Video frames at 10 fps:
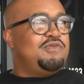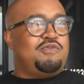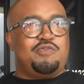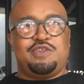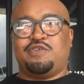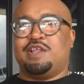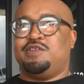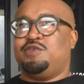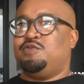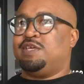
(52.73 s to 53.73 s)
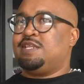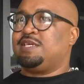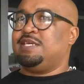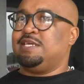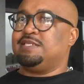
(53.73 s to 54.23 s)
we try to do to get the
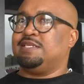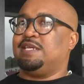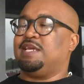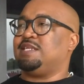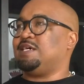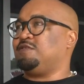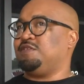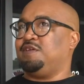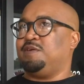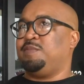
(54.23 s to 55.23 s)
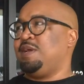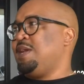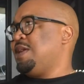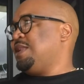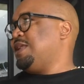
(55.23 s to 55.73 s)
kids in and talk to them,
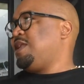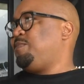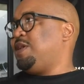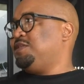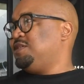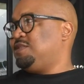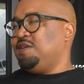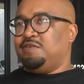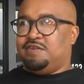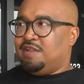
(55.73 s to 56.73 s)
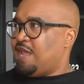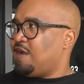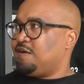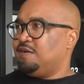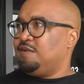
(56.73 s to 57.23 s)
not about just their
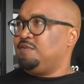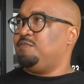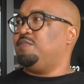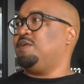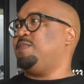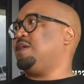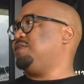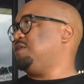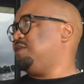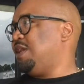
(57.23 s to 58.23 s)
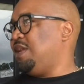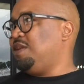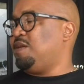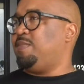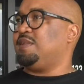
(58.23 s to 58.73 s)
haircut, but about their
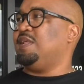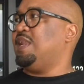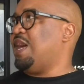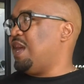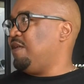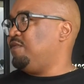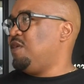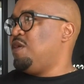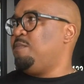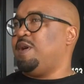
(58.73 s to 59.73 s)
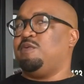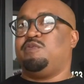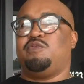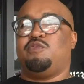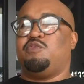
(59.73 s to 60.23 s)
day, about their life, about
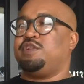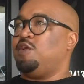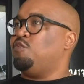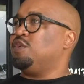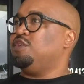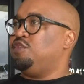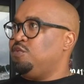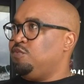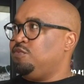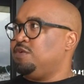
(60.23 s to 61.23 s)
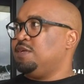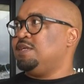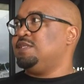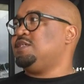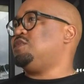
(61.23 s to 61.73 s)
what they want to do,
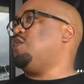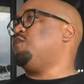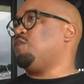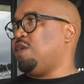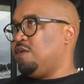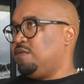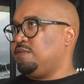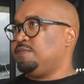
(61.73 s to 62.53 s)
this overall?